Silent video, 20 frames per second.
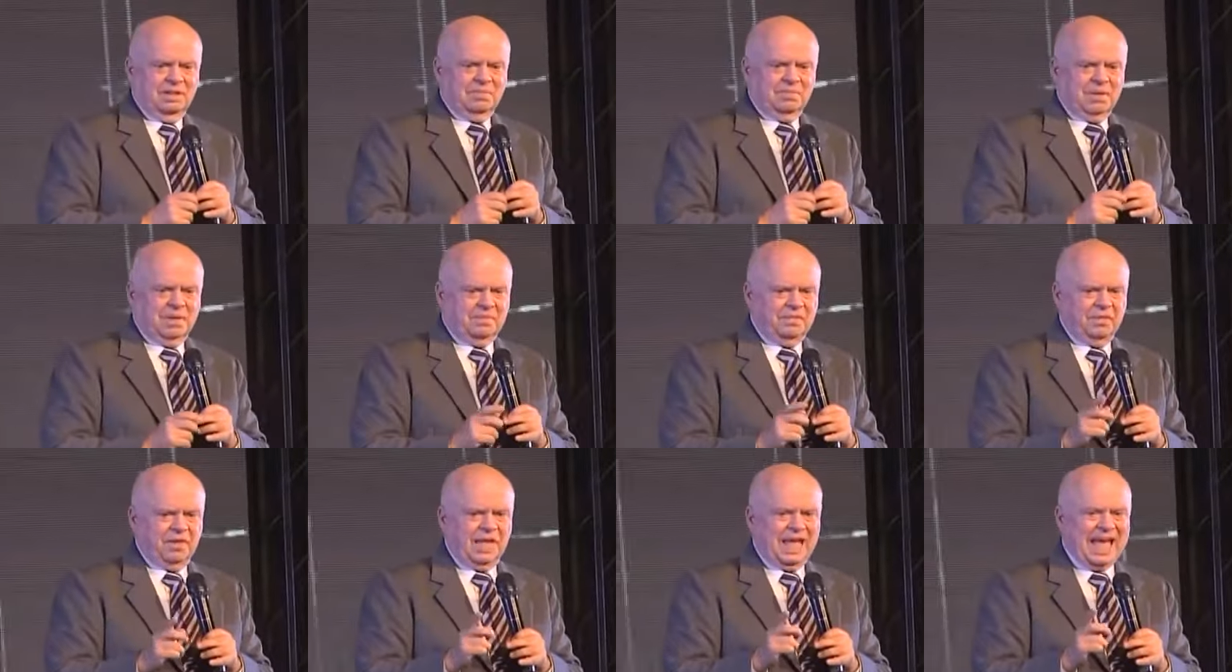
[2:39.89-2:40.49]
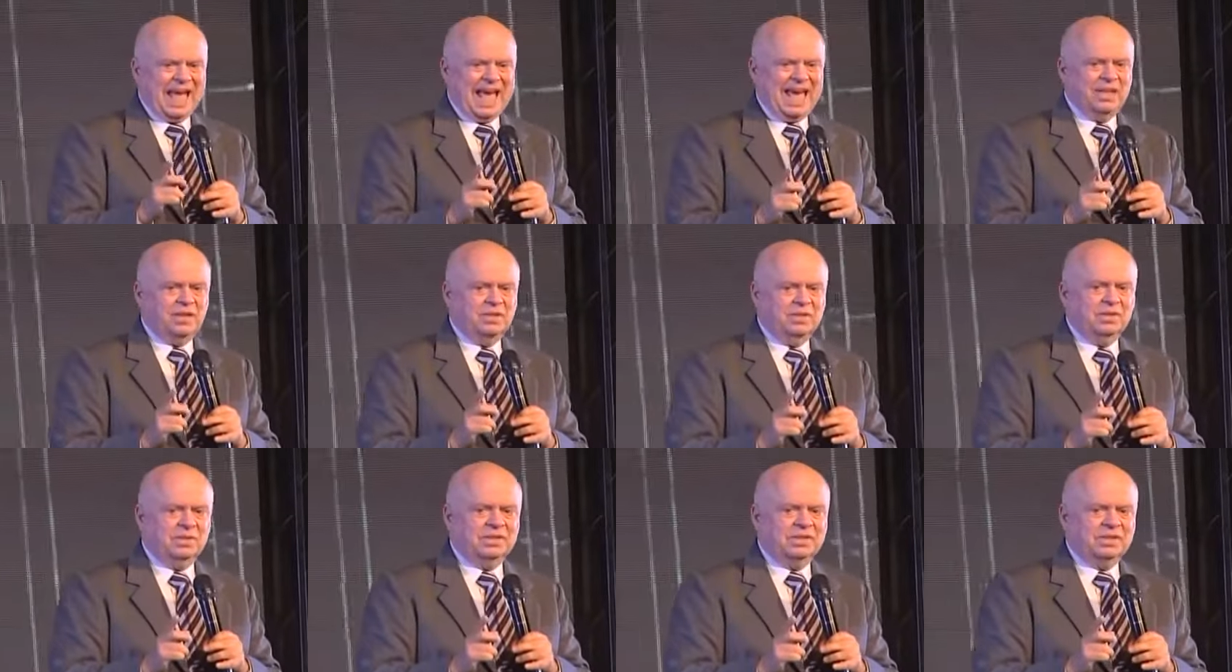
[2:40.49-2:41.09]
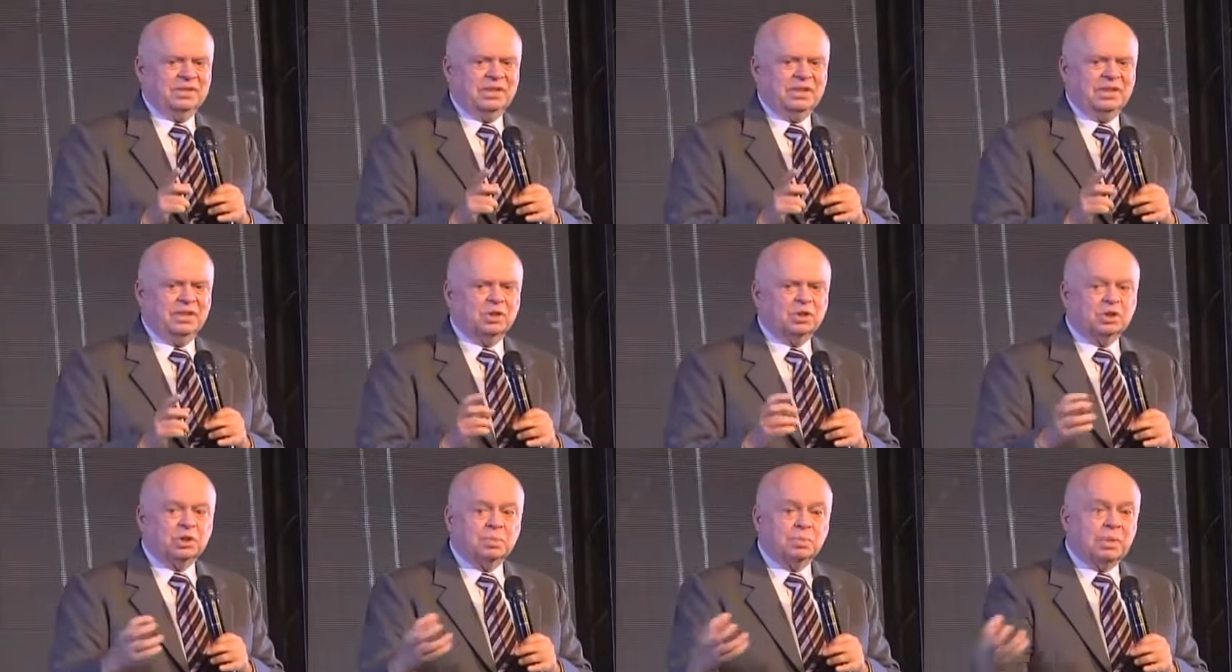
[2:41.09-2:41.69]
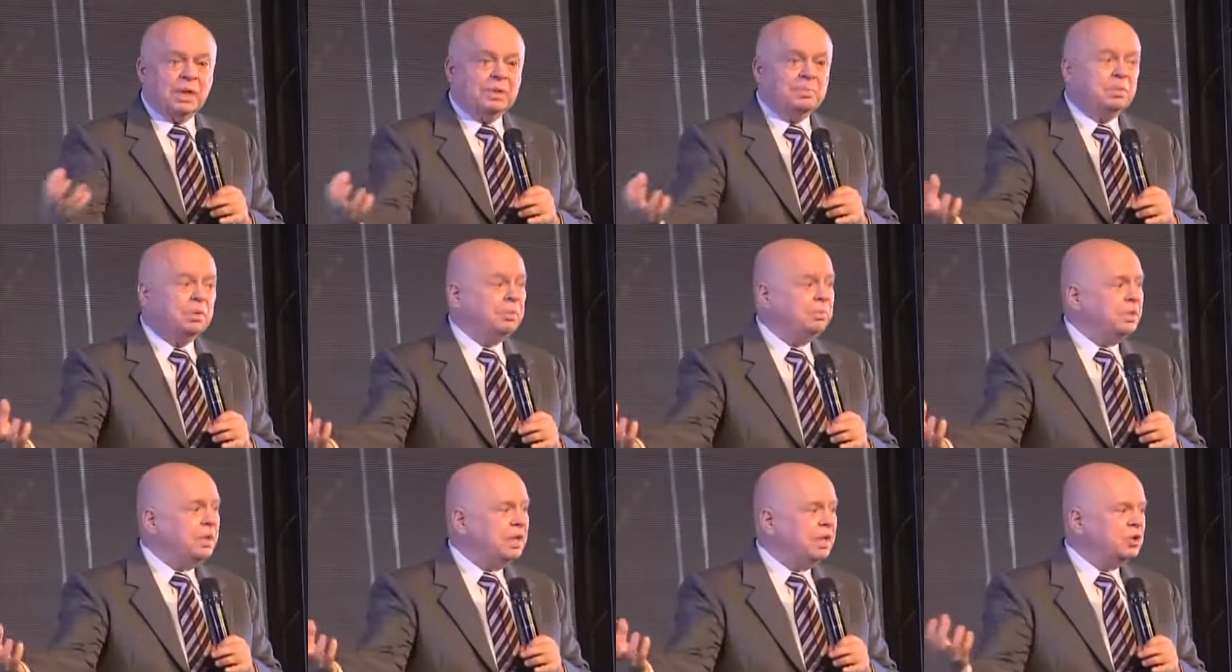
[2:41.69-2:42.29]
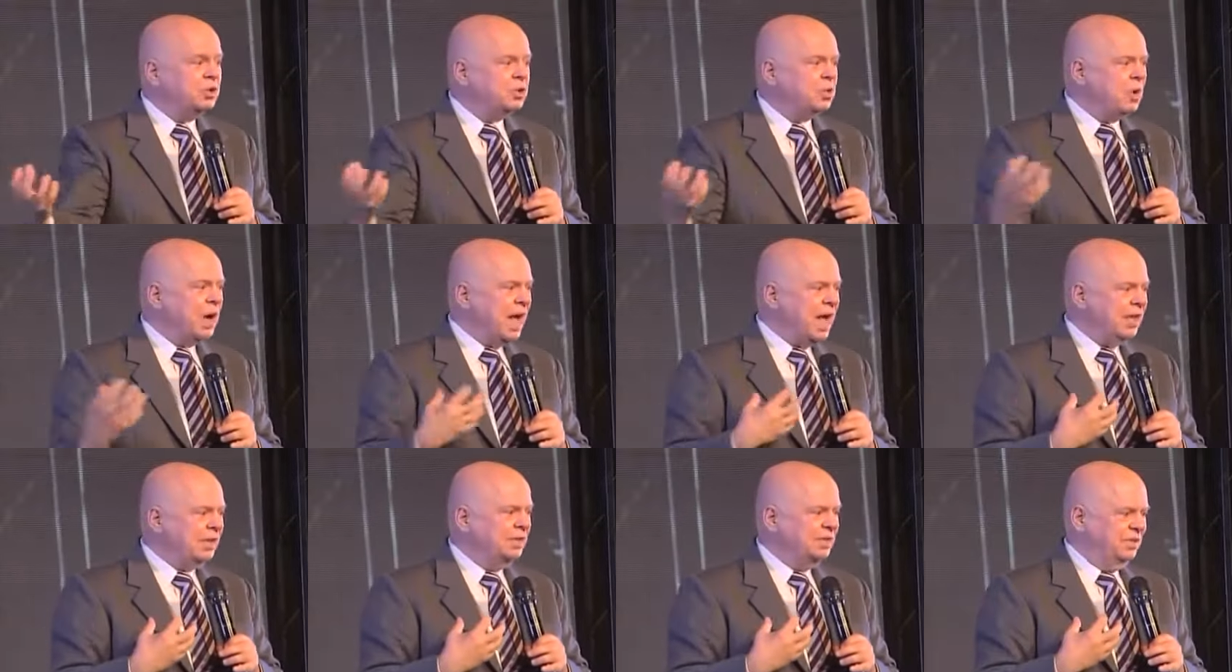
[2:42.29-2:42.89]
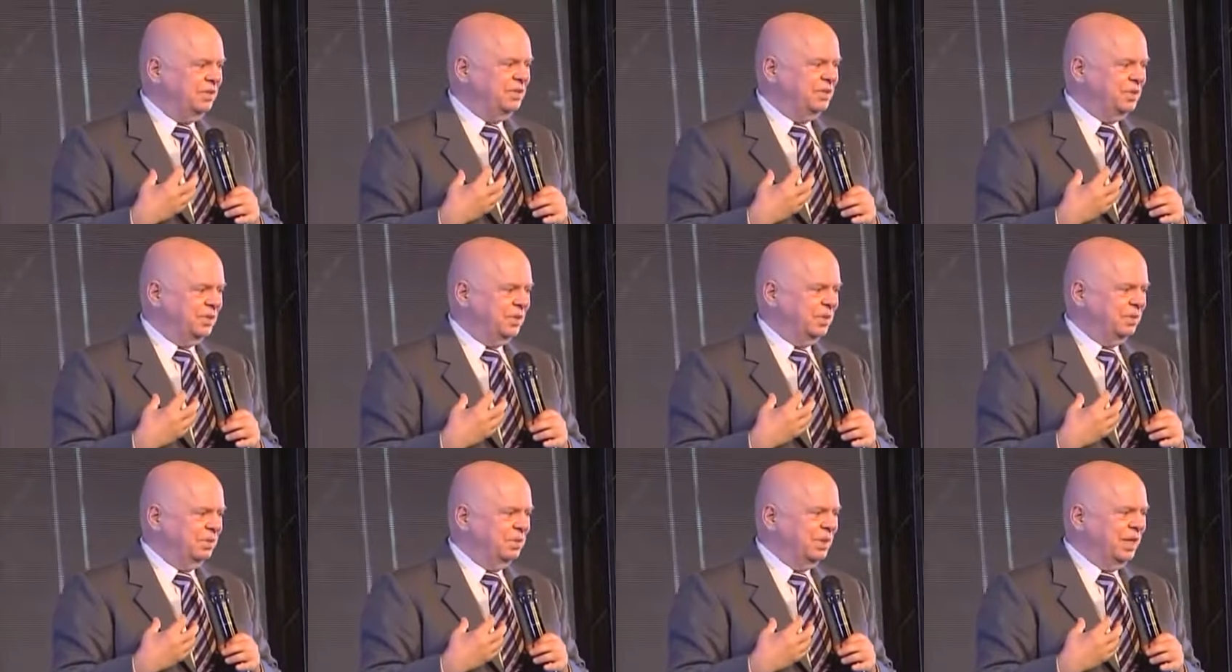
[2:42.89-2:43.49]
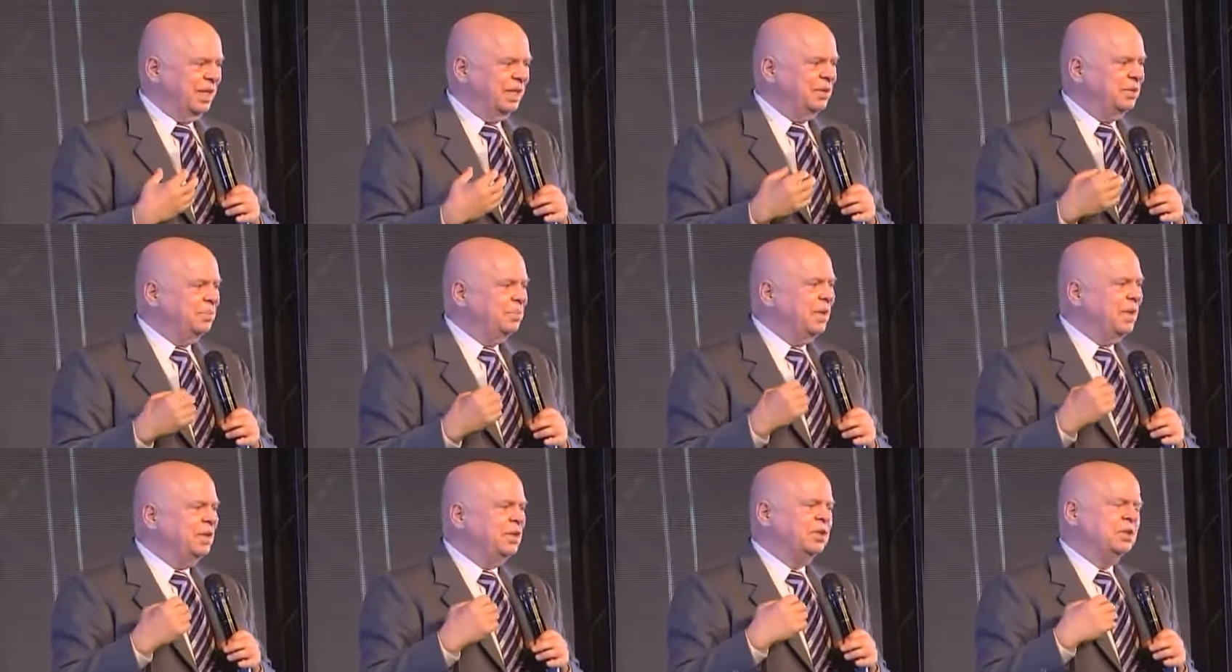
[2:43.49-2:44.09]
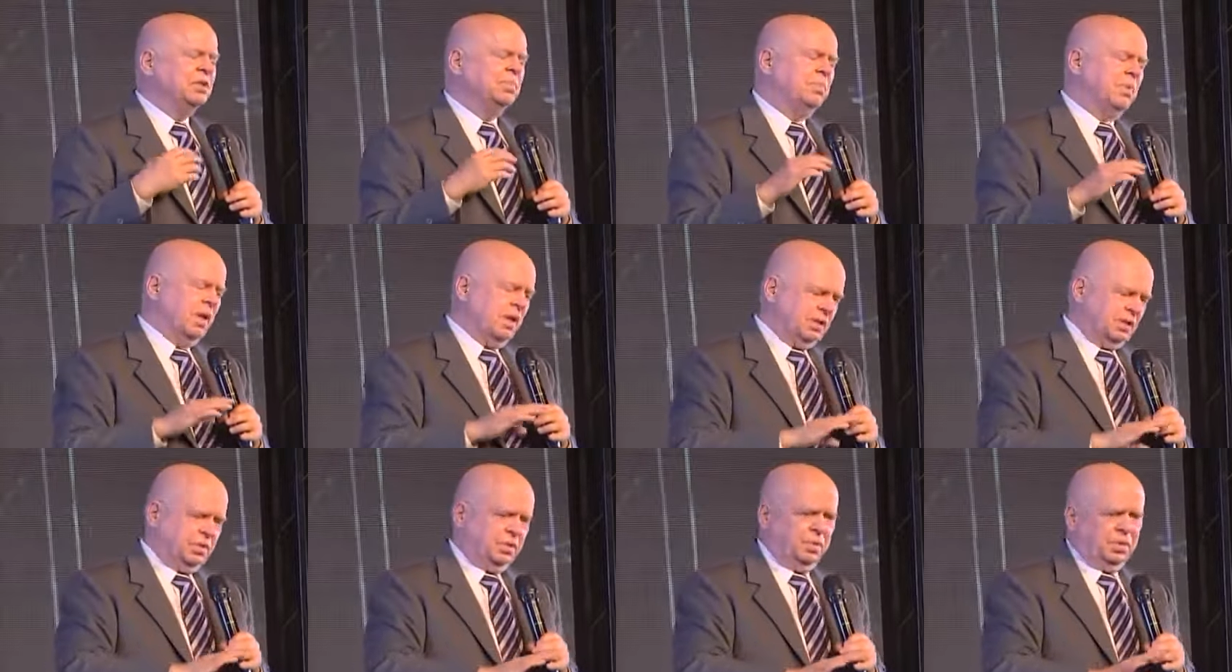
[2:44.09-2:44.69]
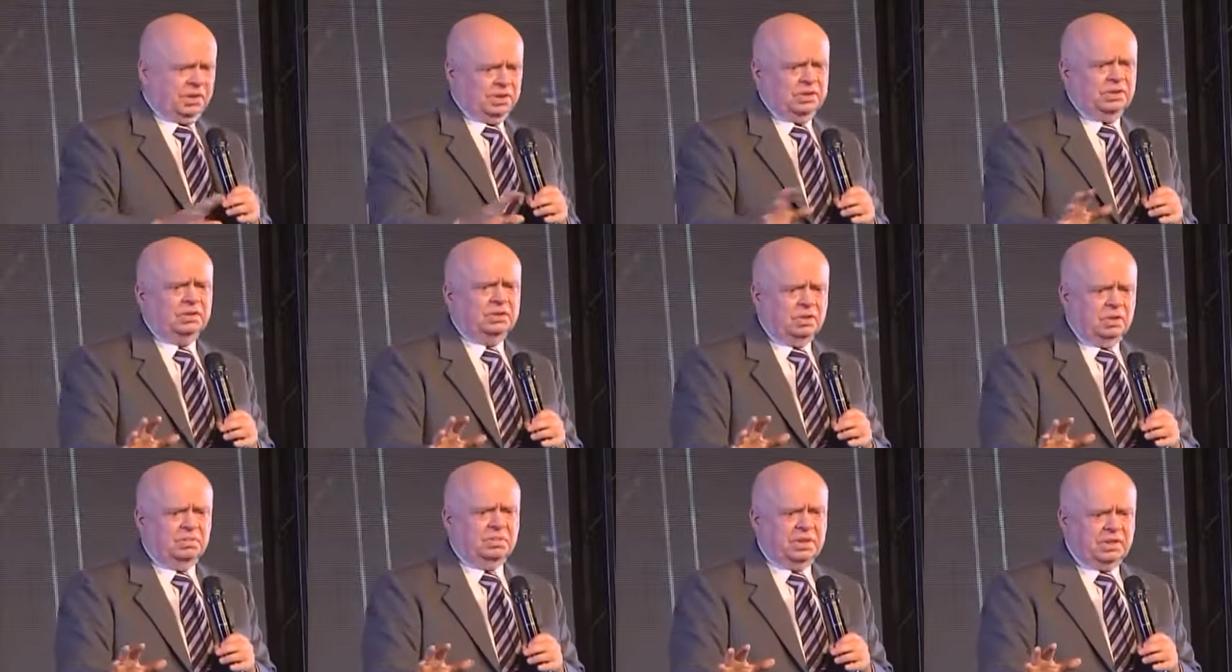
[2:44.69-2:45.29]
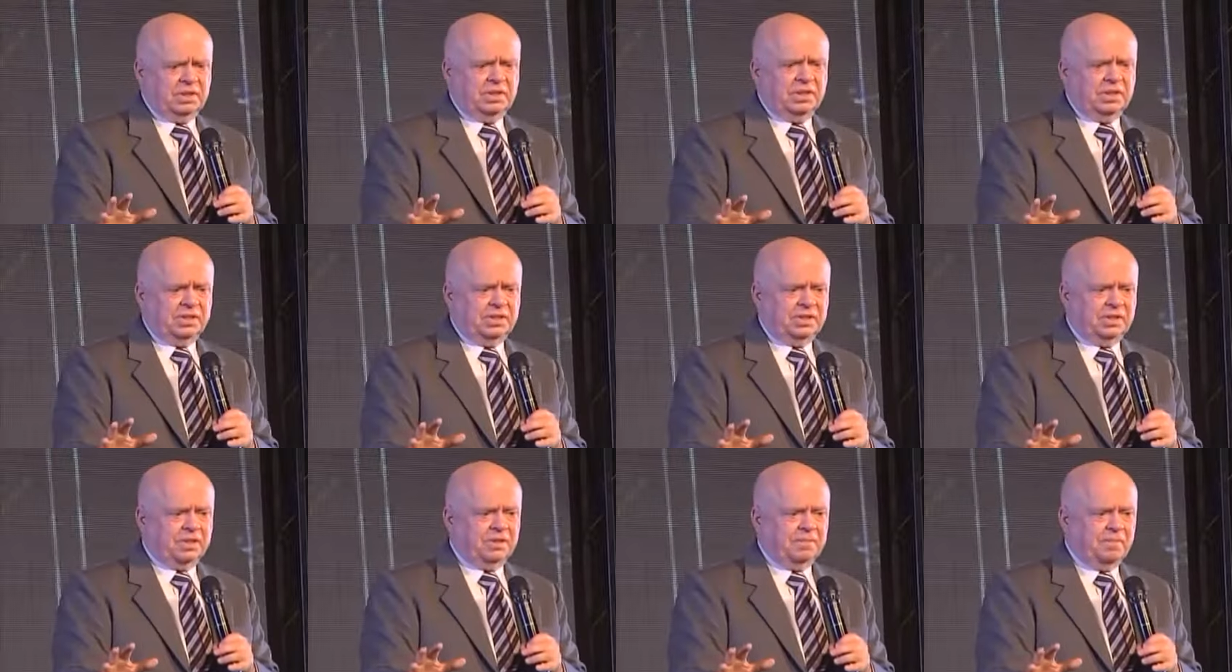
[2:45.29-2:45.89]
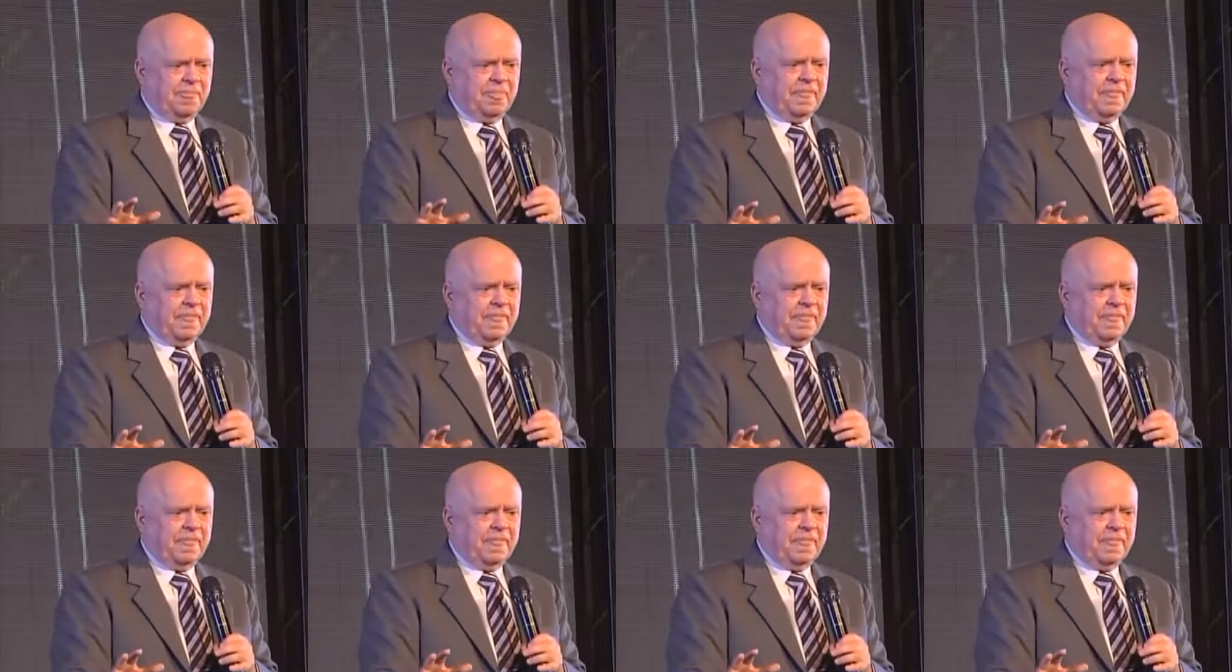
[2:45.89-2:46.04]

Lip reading: But if you had good skills, people would be attracted to you, and it'd make your sponsoring so much easier.